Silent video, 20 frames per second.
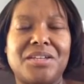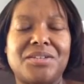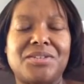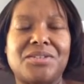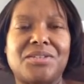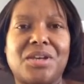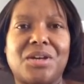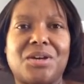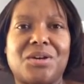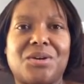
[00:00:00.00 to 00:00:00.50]

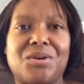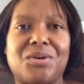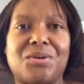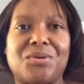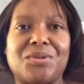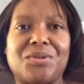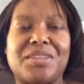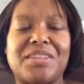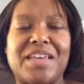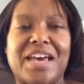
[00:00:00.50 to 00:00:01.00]

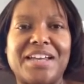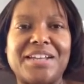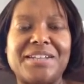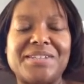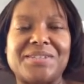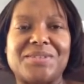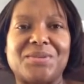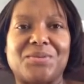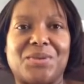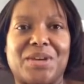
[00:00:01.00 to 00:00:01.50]
So that
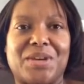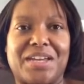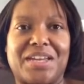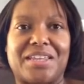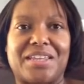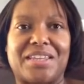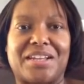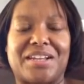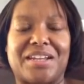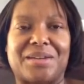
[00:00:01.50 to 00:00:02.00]
is the
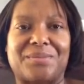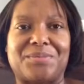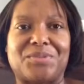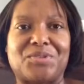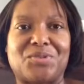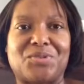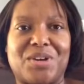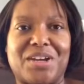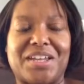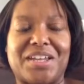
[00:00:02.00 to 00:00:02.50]
way that I'm
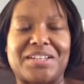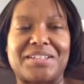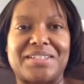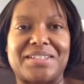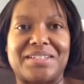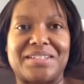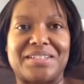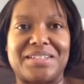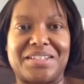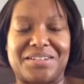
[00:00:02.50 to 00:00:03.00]
trying
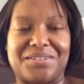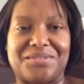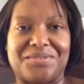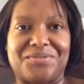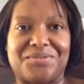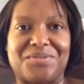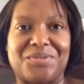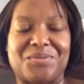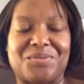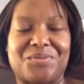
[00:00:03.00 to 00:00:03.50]
to live
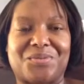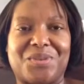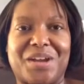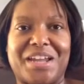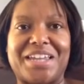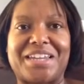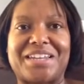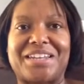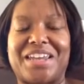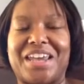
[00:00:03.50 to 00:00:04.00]

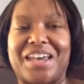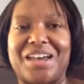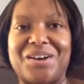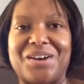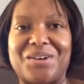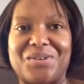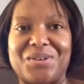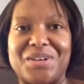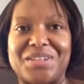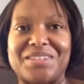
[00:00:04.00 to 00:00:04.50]
right
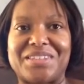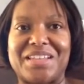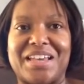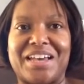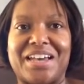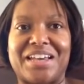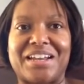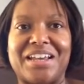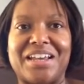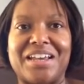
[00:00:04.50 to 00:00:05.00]
now, is
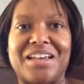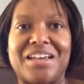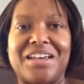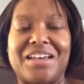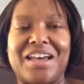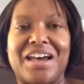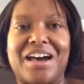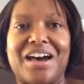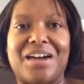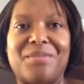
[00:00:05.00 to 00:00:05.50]
that
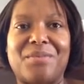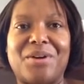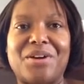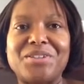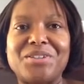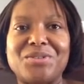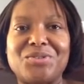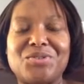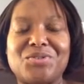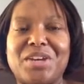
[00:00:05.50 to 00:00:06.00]
I'm
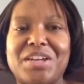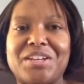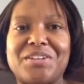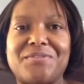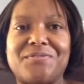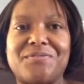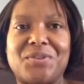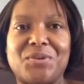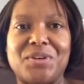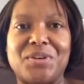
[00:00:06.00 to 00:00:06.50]
also trying to
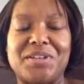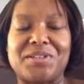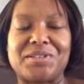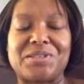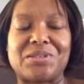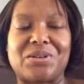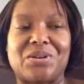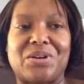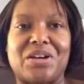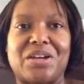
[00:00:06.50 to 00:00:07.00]

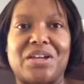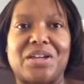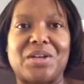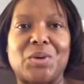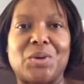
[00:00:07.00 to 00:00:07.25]
focus on